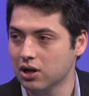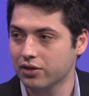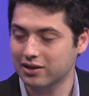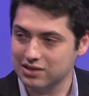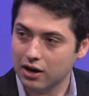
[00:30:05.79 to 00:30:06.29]

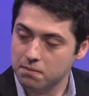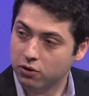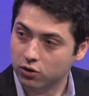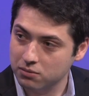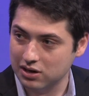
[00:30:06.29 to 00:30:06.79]
That's not a
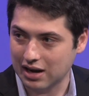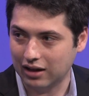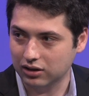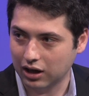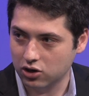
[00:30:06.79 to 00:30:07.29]
permanent
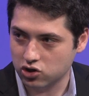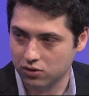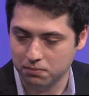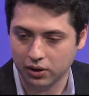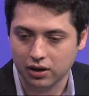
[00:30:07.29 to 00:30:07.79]

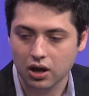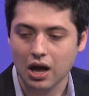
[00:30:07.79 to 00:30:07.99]
allocation, but